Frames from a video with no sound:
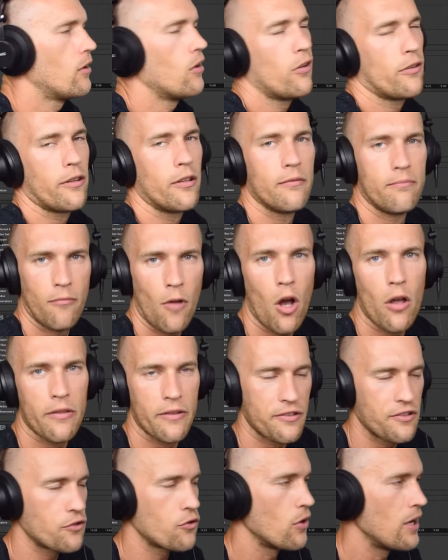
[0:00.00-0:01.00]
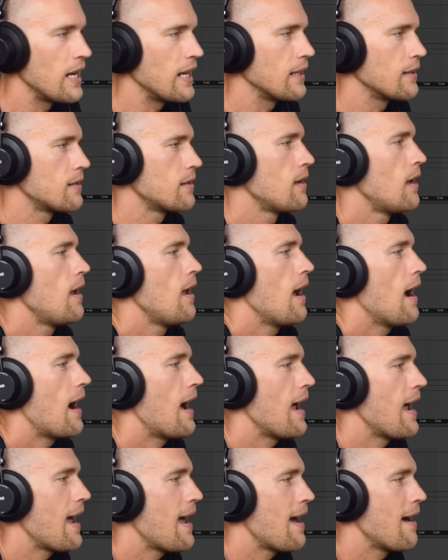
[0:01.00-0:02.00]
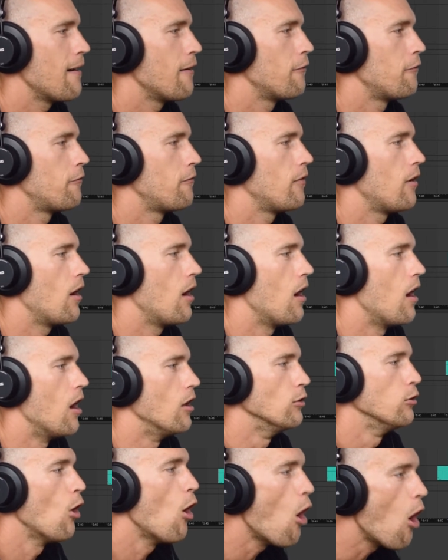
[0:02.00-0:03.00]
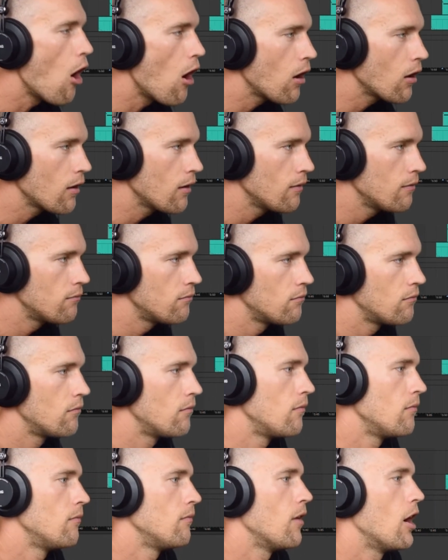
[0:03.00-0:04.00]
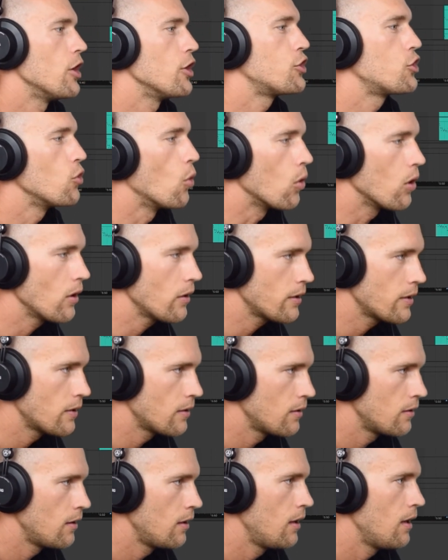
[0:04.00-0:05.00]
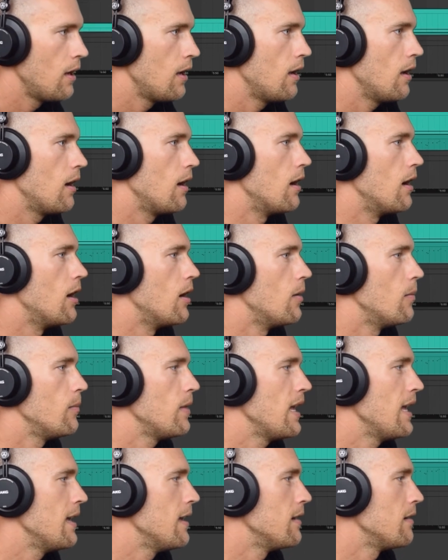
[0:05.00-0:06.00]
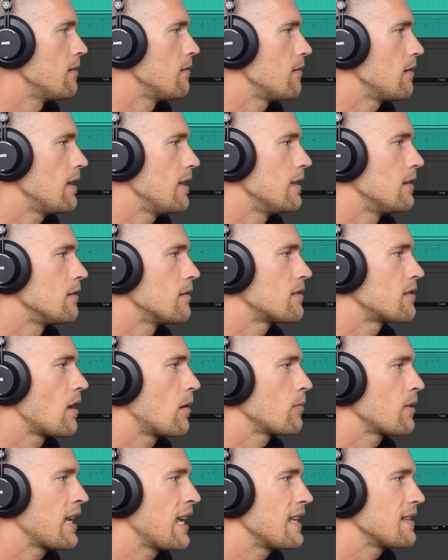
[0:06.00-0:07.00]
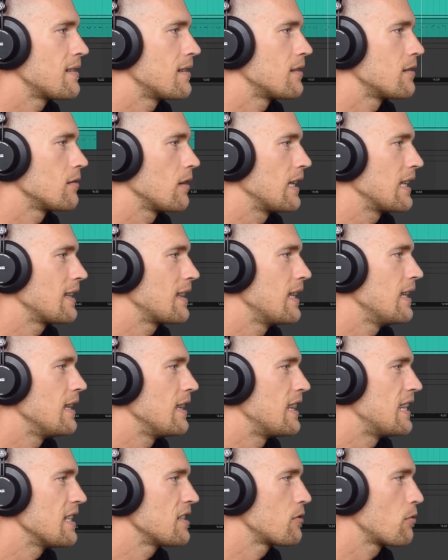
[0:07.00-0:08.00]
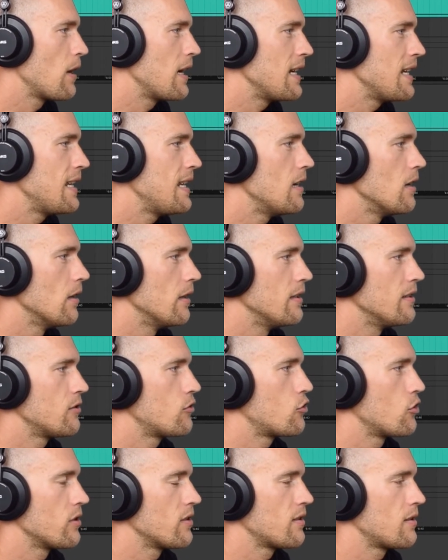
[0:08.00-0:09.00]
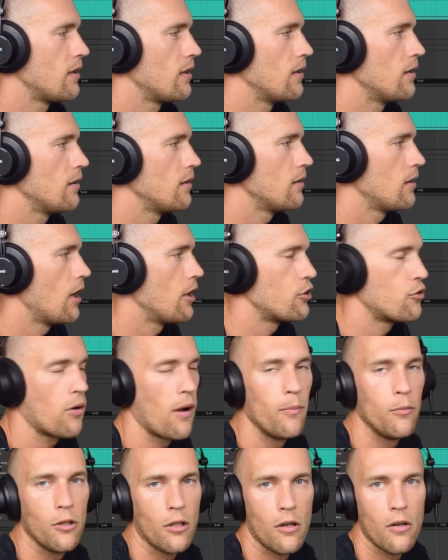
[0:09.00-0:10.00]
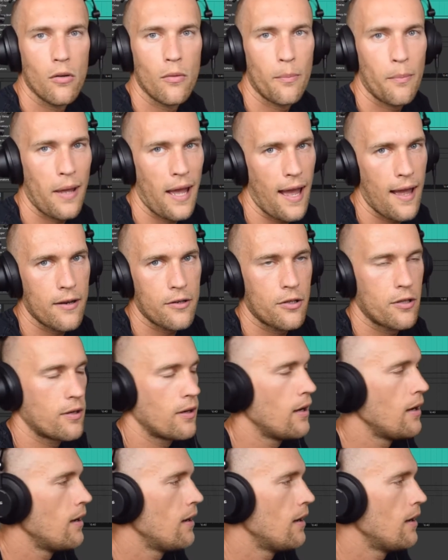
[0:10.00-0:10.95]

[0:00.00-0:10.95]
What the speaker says: all the strings, I have a long, a short, and in some cases, like this right here is just a tremolo patch.